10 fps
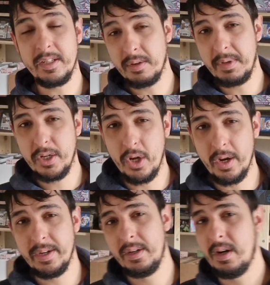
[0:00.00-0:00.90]
took me
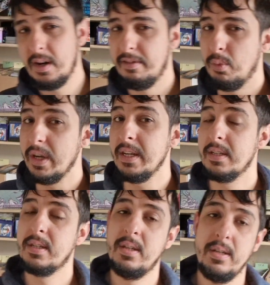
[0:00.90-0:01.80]
9.5
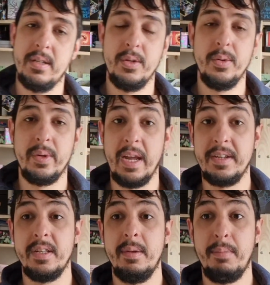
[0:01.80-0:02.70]
weeks to get
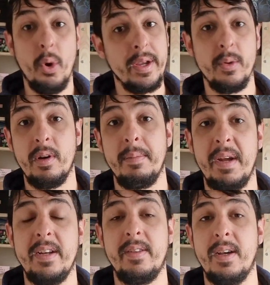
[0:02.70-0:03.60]
to the point where I'd
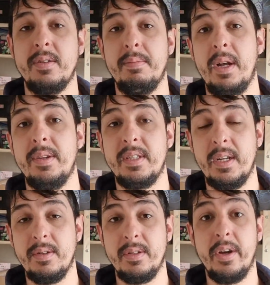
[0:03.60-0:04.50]
made £1,000 in
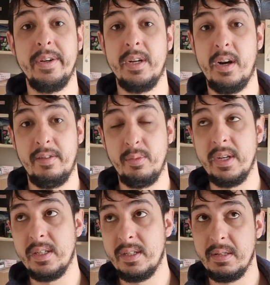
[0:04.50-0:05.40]
sales. 9.5
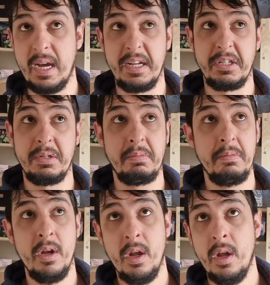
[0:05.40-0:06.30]
weeks. That's,
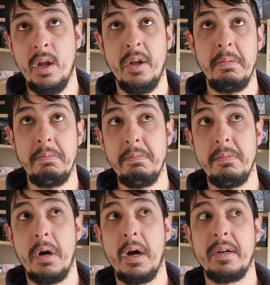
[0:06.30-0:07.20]

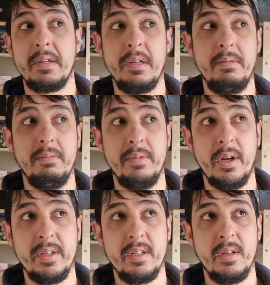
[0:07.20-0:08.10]
I don't know,
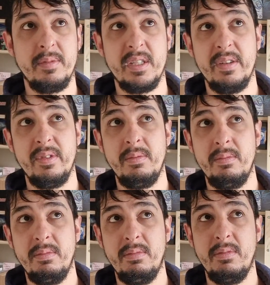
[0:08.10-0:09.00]
9 times 7?
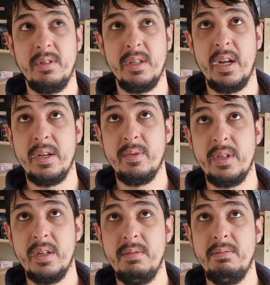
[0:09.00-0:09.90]
What's that? Anyone
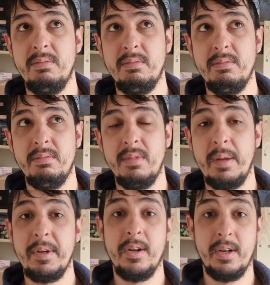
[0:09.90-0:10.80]
know? Let
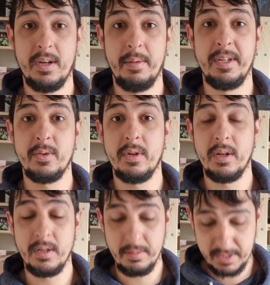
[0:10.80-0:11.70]
me know in the comments what 9
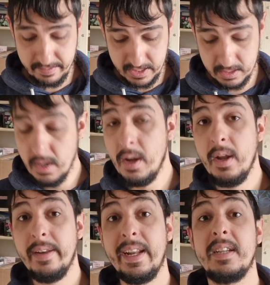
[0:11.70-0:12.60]
times 7 is.
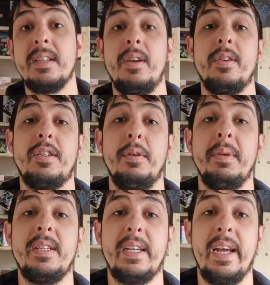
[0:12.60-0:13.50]
That's how long it took me
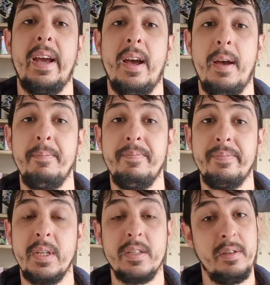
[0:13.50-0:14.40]
to get
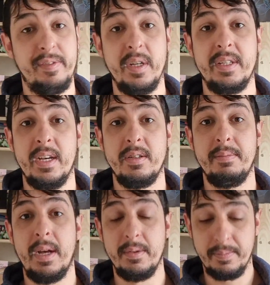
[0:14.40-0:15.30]
to the first
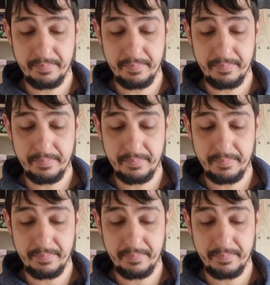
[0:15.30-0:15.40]
£1,000.